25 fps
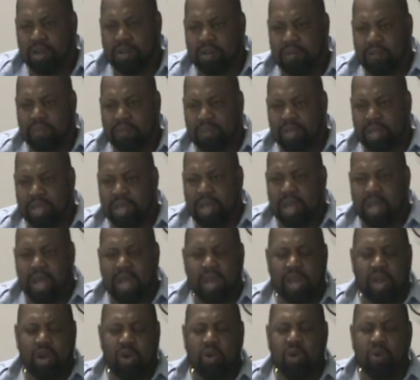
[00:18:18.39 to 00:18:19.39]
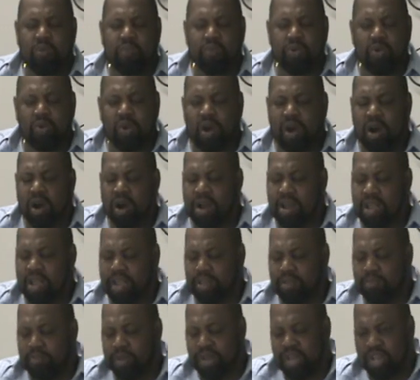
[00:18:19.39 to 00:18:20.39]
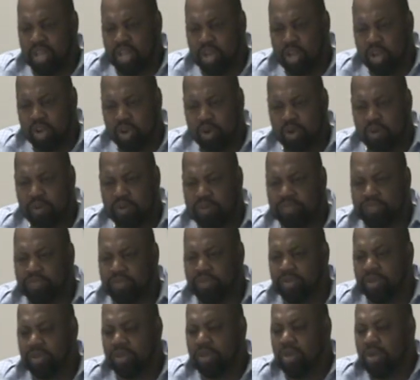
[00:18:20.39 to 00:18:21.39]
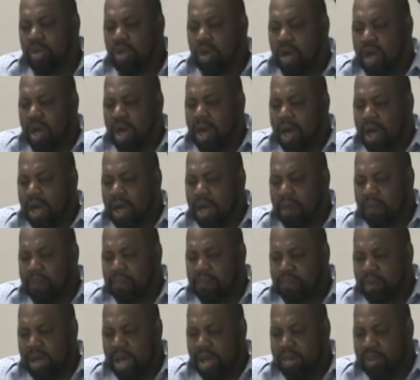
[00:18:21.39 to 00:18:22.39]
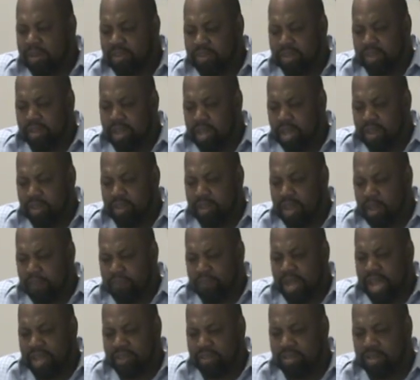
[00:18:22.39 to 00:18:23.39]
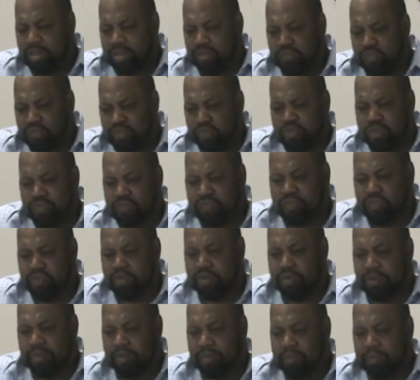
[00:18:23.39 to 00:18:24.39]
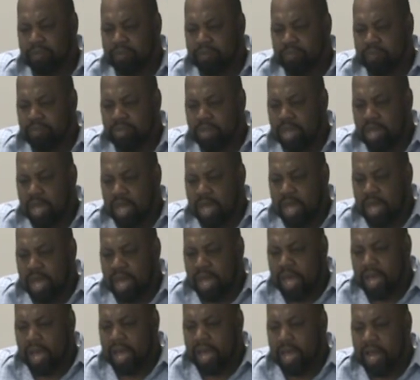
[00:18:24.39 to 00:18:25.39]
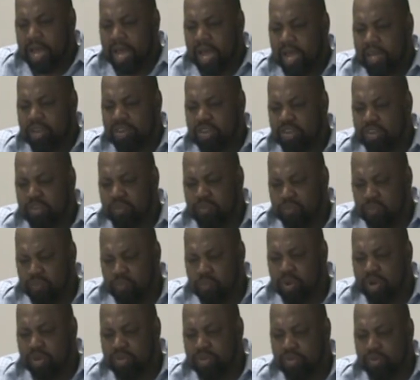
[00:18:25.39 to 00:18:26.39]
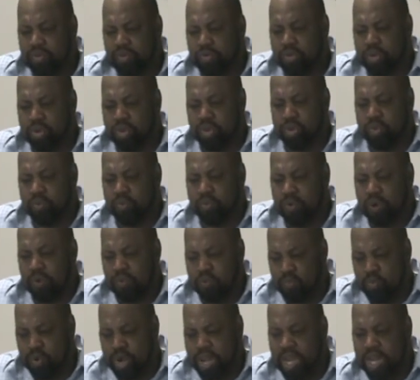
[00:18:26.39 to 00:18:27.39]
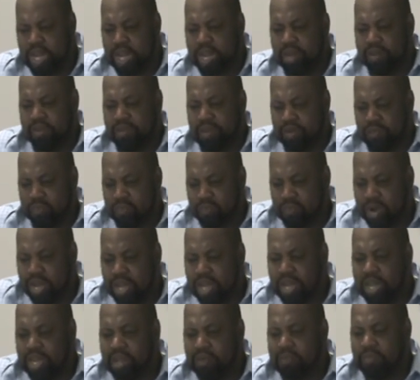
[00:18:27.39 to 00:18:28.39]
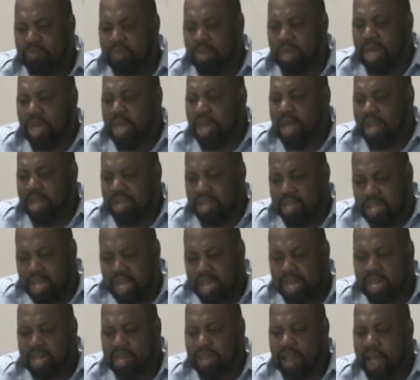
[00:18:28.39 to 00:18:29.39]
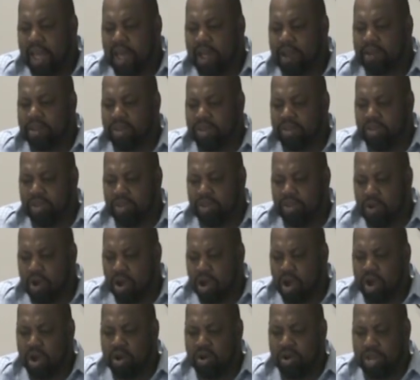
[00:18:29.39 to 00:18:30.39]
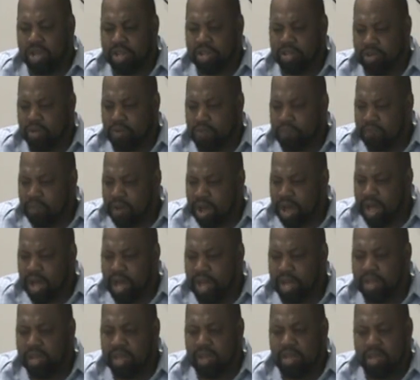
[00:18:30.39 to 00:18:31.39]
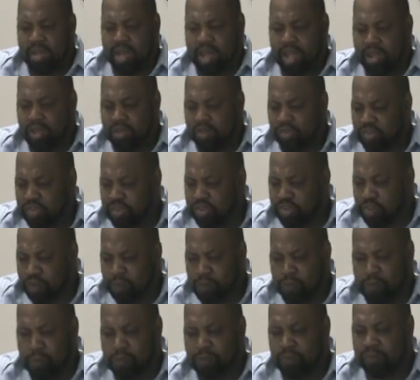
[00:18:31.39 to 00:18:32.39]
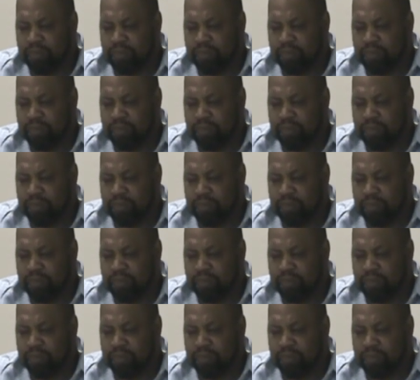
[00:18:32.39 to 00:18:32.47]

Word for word: Mm -hmm. And I hope your heart has been encouraged um, by this uh, passage of scripture. And I just want you to read it and read it and get it down into your heart and your mind and your soul.